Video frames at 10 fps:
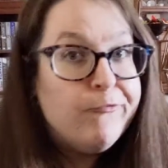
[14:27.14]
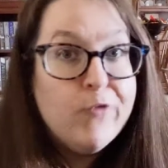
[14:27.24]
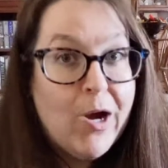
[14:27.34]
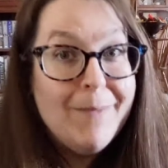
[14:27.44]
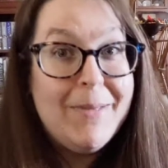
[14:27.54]

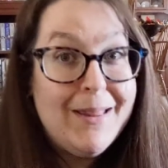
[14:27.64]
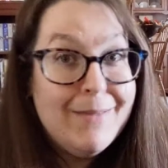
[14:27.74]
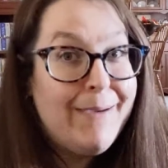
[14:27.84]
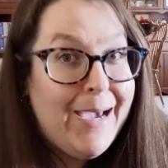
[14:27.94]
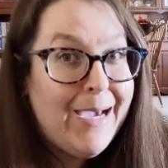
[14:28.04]
cram it in
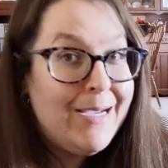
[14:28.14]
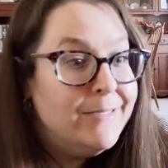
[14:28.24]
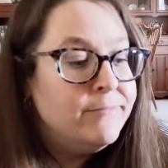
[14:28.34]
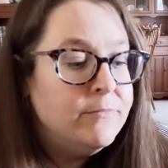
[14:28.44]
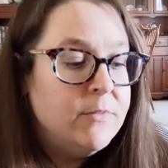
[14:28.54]
the
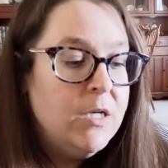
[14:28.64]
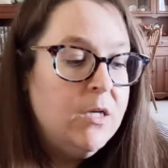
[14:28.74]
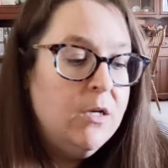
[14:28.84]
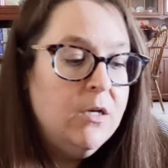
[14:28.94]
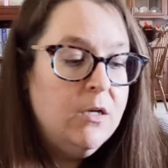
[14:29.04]
bag.
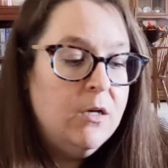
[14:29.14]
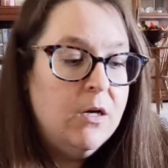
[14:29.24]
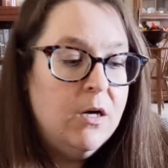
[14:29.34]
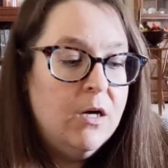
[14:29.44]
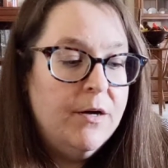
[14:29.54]

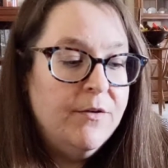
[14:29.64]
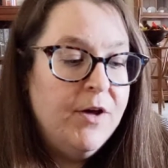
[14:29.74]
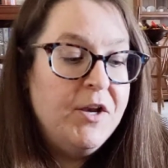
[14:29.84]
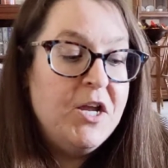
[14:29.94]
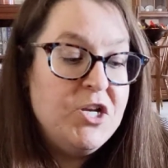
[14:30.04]

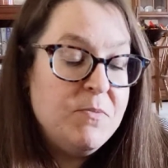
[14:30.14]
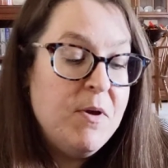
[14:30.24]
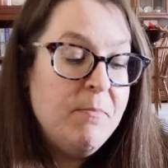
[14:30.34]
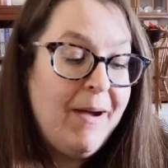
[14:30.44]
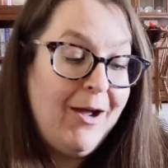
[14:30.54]
An
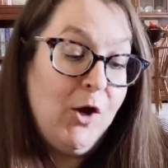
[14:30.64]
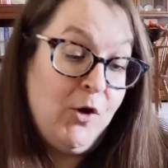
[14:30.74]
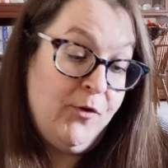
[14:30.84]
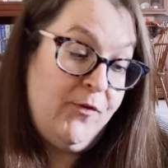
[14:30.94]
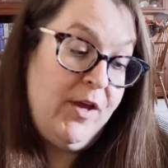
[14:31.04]
intimate
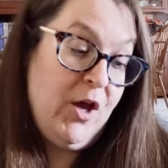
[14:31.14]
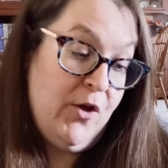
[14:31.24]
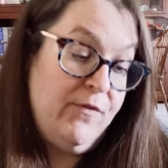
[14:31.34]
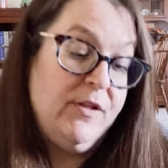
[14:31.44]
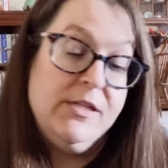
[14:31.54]
biography
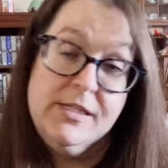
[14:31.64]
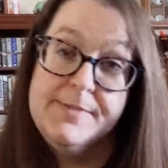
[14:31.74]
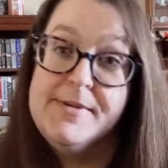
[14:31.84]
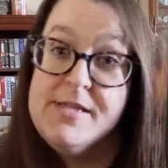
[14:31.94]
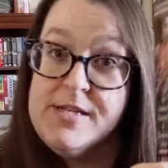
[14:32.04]
of
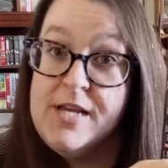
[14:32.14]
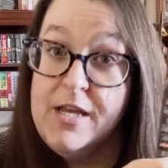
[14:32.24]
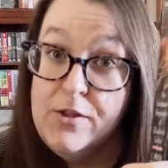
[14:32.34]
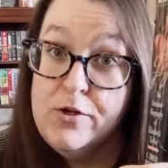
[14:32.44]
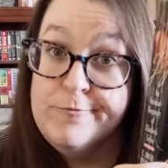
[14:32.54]
Elizabeth
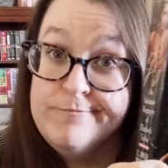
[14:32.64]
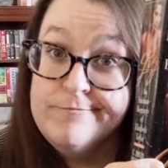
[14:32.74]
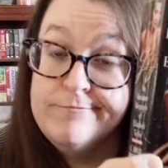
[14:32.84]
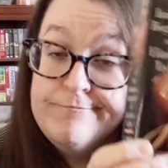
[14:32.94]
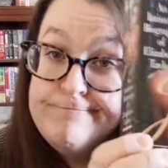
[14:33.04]
Taylor.
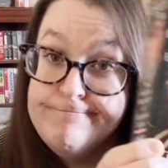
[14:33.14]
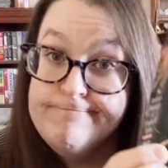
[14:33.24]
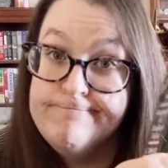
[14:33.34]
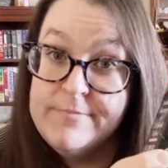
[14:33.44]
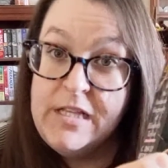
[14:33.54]

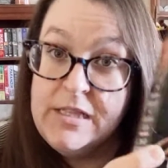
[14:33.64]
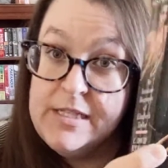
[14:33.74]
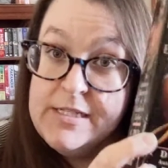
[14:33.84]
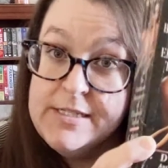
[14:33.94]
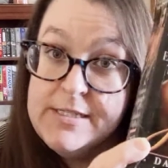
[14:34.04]

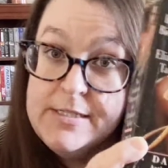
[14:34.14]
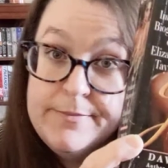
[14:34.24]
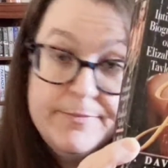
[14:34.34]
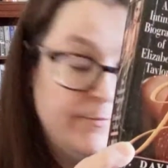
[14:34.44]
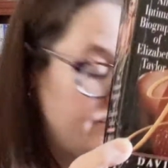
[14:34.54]
Liz.
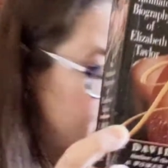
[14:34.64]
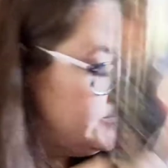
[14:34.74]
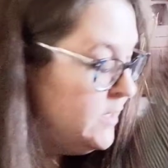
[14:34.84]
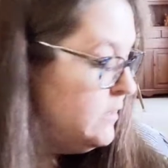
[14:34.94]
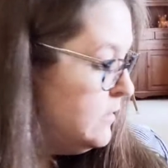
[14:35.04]

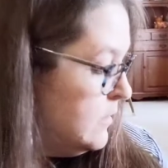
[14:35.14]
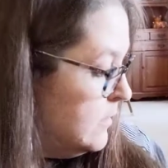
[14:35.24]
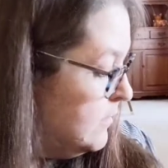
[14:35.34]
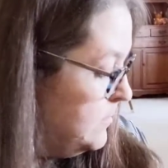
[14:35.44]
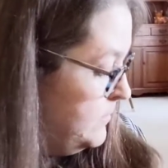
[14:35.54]

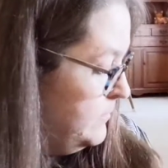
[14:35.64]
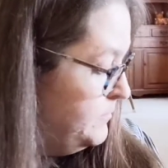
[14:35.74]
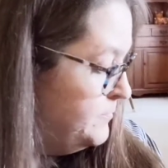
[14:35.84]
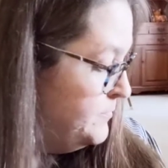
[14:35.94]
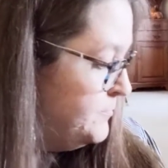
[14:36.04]

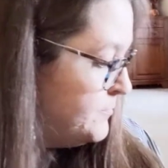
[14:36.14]
Then